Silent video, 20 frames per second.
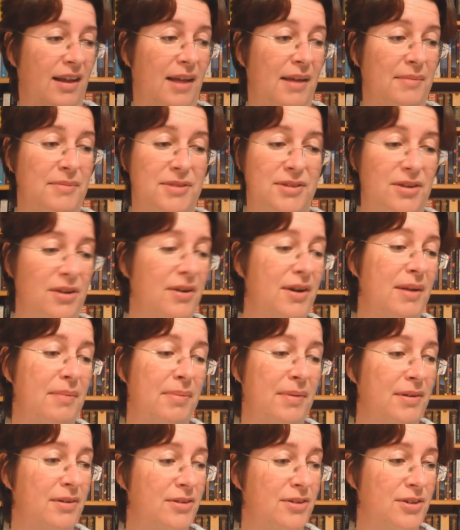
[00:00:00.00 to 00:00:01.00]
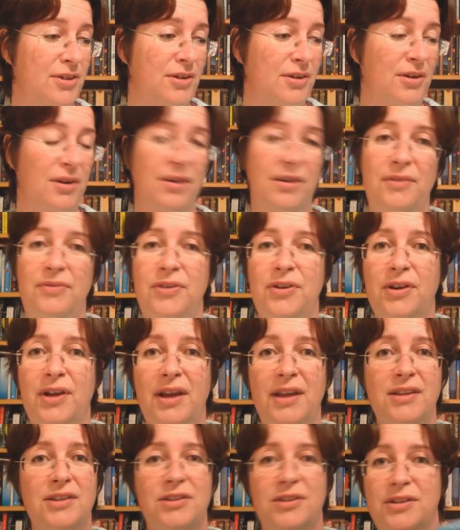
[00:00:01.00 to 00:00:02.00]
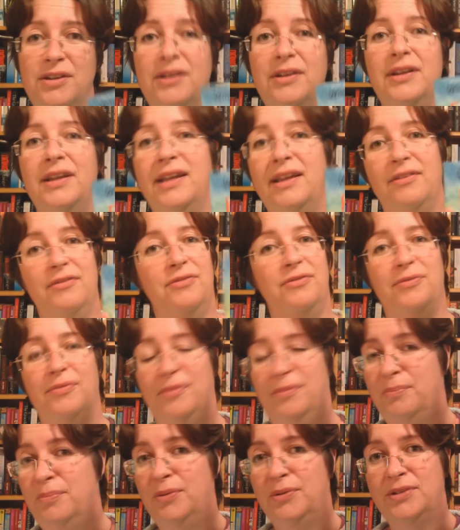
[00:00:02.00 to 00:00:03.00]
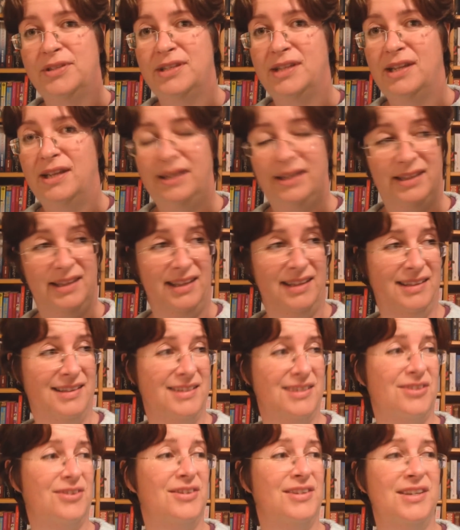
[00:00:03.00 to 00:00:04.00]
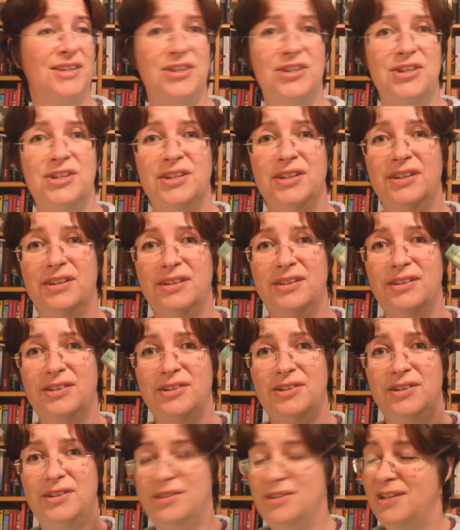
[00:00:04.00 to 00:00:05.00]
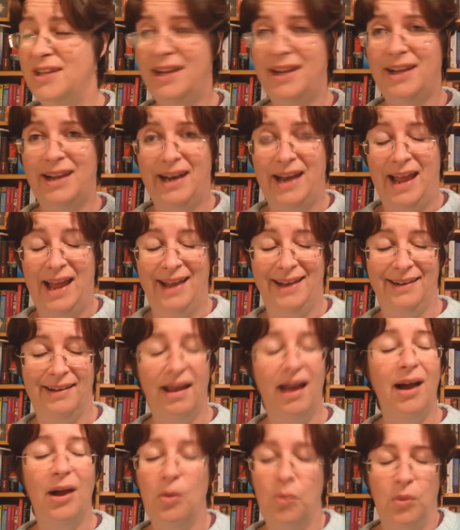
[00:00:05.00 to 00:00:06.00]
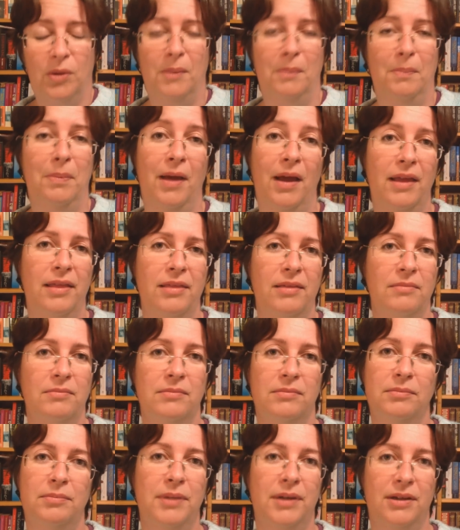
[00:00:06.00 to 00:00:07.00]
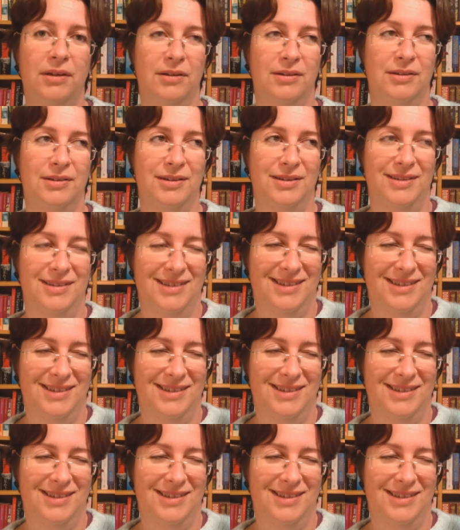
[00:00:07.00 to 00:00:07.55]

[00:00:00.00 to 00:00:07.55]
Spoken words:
I'm sorry, but you know, if you're going to give books like in this condition secondhand, I will buy them because